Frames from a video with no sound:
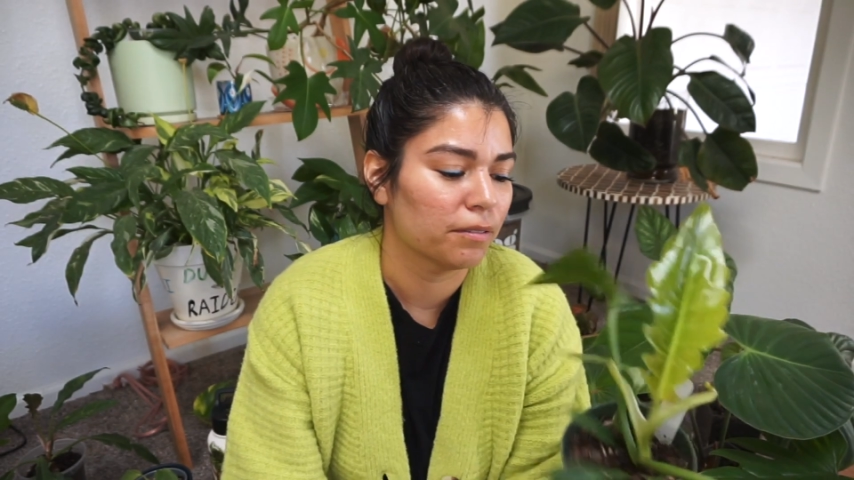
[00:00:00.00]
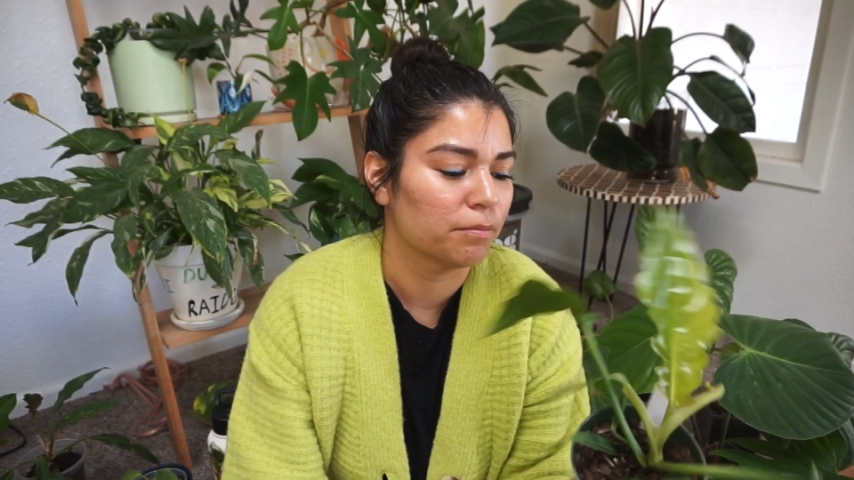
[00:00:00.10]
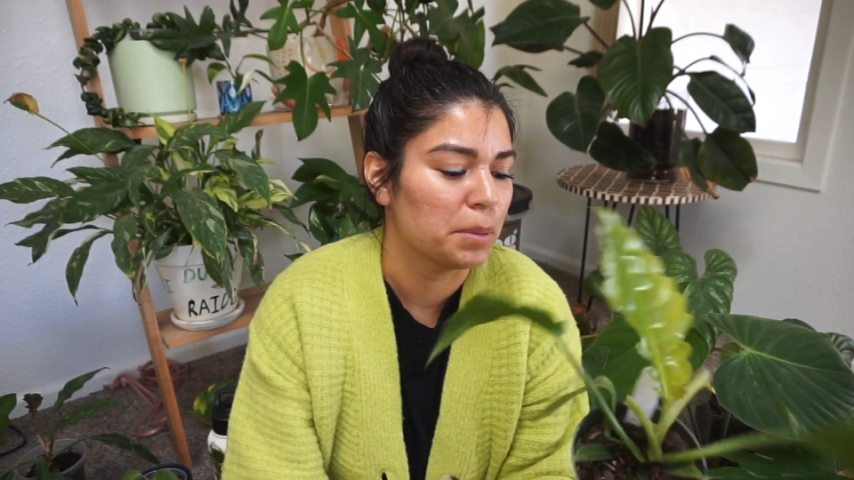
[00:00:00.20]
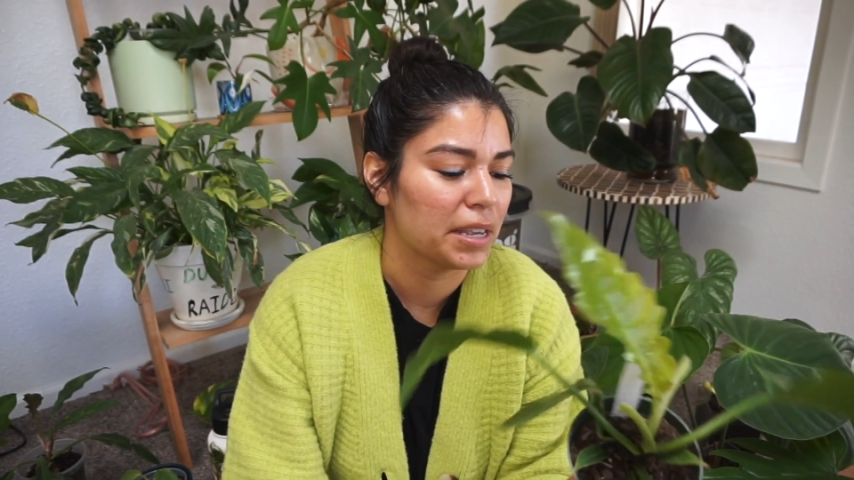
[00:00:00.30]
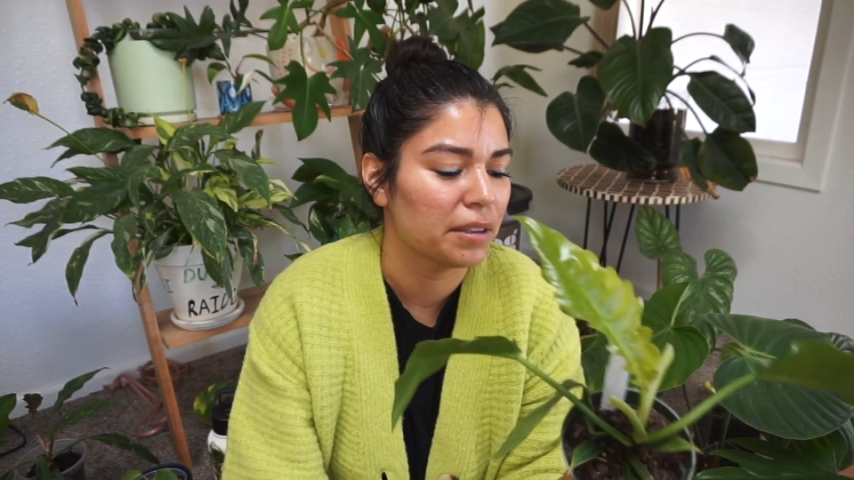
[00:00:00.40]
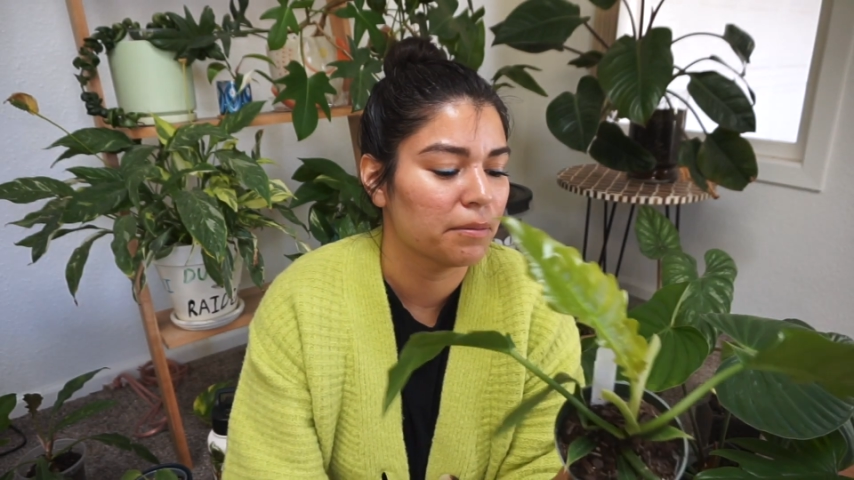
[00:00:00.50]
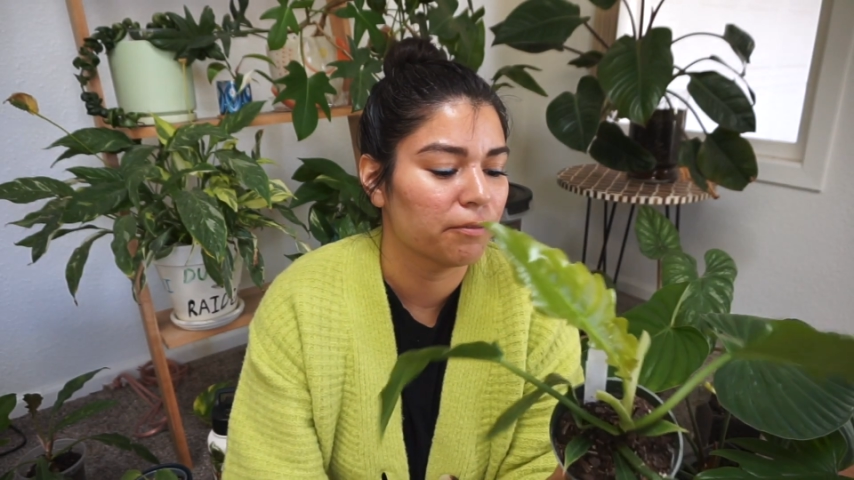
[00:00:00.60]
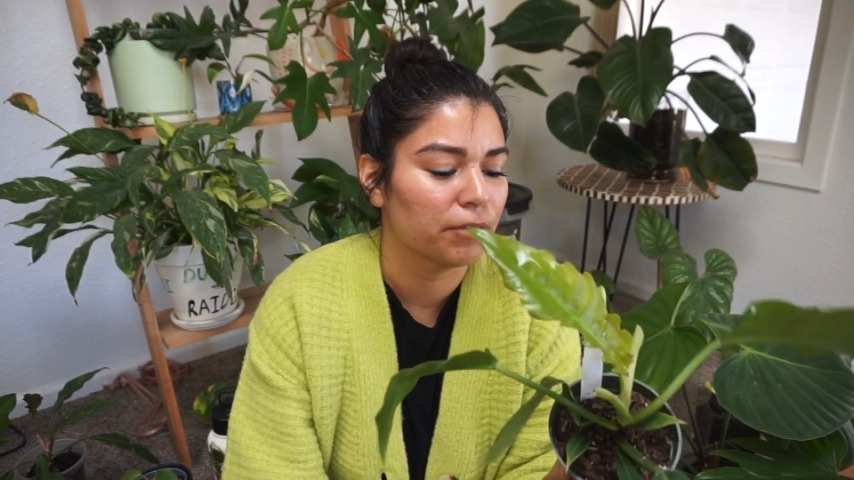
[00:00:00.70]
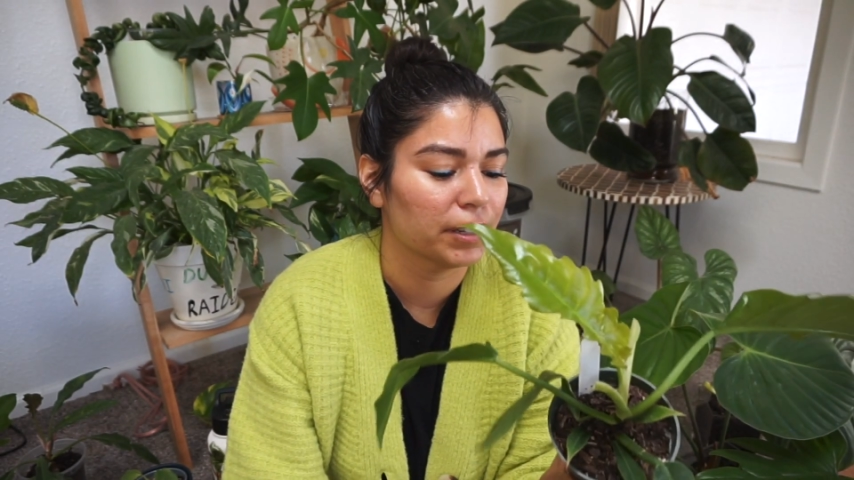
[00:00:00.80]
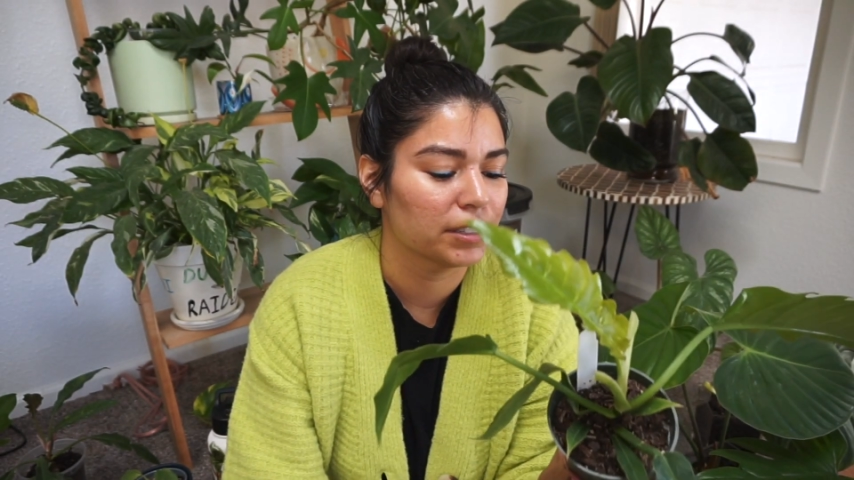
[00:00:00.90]
be
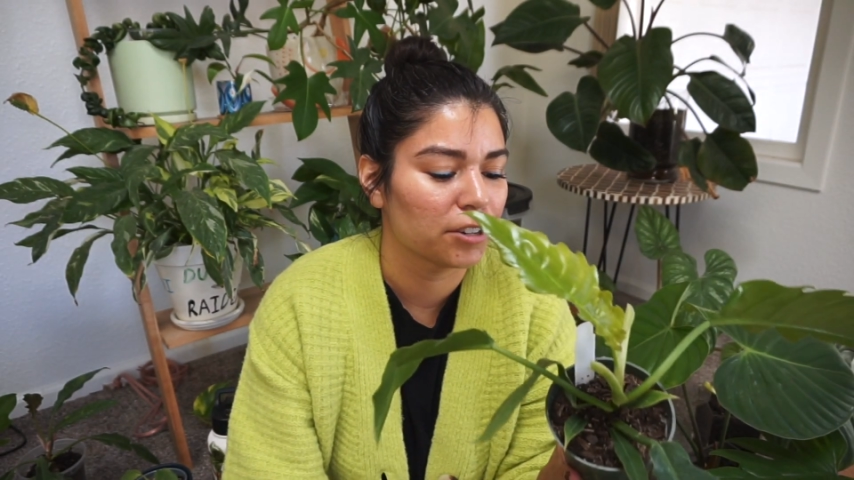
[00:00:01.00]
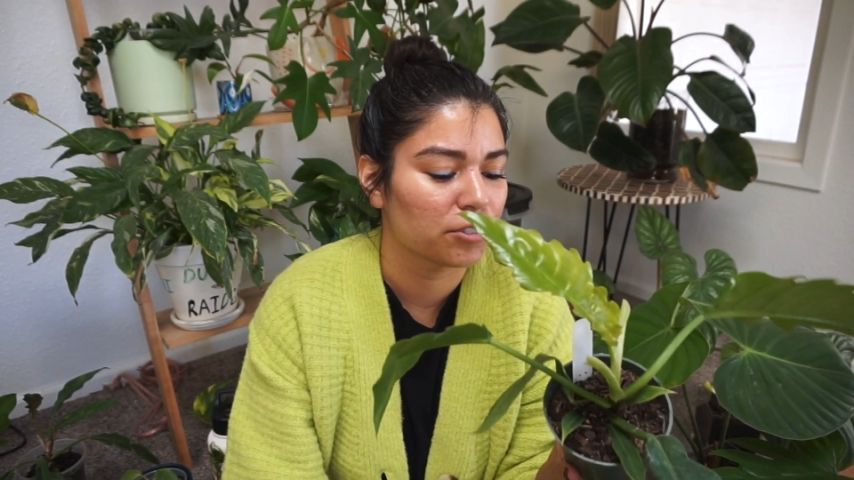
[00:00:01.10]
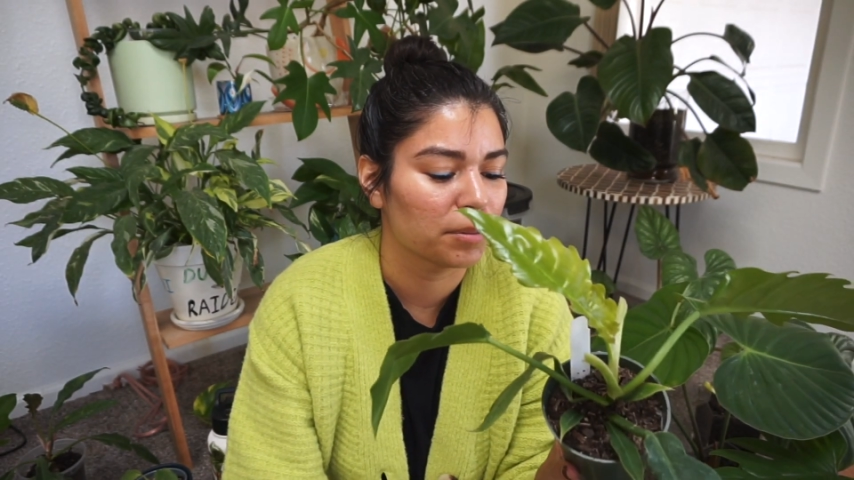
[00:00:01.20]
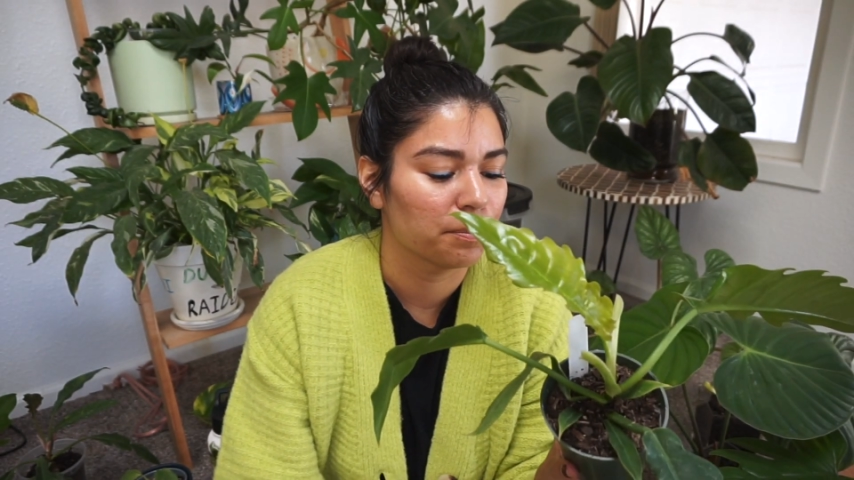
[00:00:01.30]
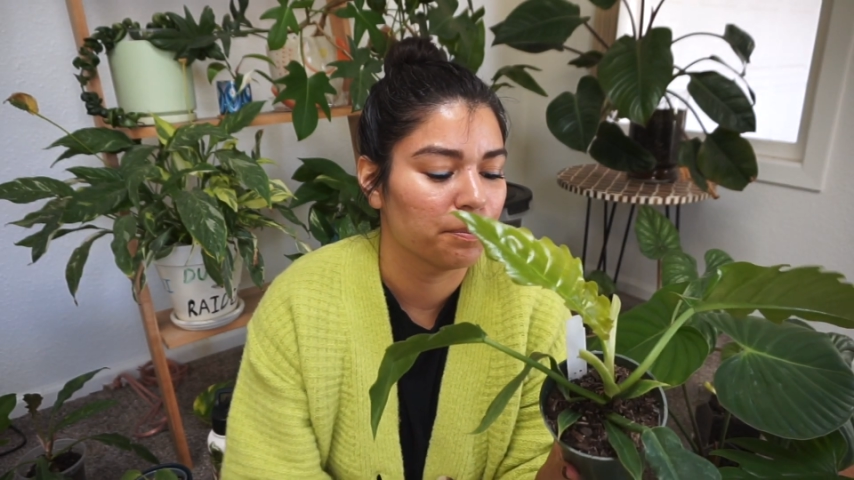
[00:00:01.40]
Philodendron